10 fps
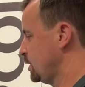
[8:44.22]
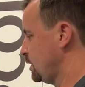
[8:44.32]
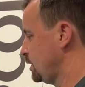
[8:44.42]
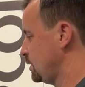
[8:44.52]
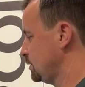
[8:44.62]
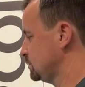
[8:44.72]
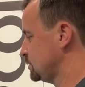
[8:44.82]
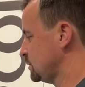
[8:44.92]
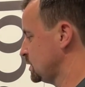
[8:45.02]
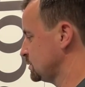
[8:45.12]
And
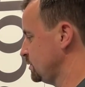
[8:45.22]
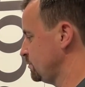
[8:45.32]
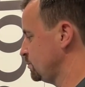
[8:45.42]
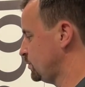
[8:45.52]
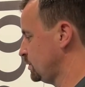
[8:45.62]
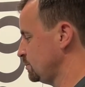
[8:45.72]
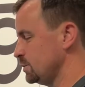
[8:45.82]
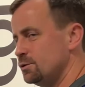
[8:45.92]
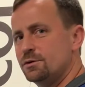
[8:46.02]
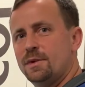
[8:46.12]
sometimes I'll even pull up
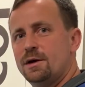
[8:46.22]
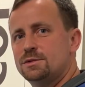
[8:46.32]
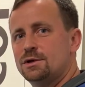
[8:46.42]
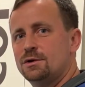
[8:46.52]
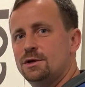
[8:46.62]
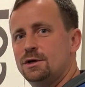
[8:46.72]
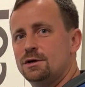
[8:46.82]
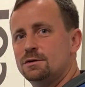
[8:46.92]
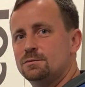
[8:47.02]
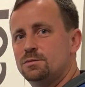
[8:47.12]
Google Maps on
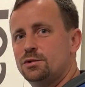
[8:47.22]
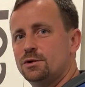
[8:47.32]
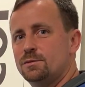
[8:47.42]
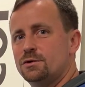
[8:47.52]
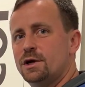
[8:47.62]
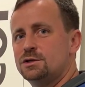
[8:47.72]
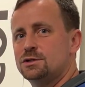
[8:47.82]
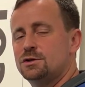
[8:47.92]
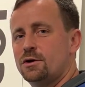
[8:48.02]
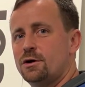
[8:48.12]
here and pull up
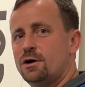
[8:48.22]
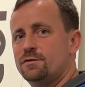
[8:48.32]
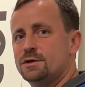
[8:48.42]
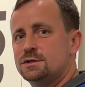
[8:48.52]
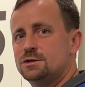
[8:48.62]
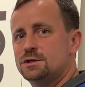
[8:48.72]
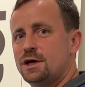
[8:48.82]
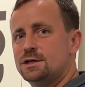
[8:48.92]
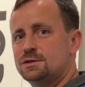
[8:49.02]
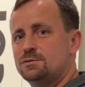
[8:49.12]
directions to our office and just
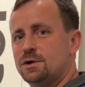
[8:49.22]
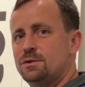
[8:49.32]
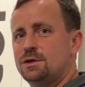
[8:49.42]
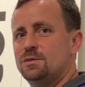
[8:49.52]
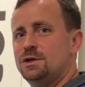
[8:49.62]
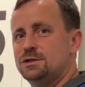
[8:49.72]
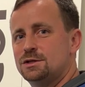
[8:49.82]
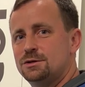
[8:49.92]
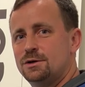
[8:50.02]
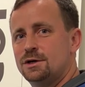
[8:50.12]
ask where we can meet
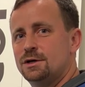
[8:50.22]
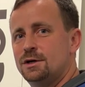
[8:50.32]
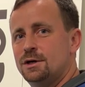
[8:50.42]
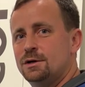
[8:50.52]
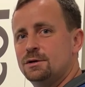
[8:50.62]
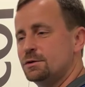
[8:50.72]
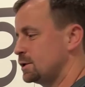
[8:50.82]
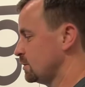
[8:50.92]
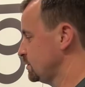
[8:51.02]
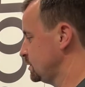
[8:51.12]
to
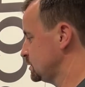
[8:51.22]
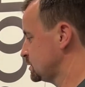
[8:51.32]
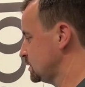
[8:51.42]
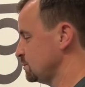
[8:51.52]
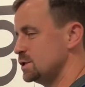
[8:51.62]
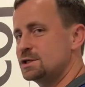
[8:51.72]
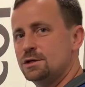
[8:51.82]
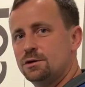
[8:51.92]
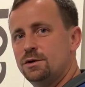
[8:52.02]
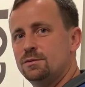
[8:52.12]
recover this missing
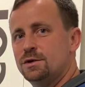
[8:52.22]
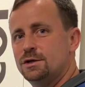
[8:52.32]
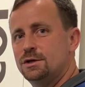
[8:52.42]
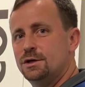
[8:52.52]
equipment.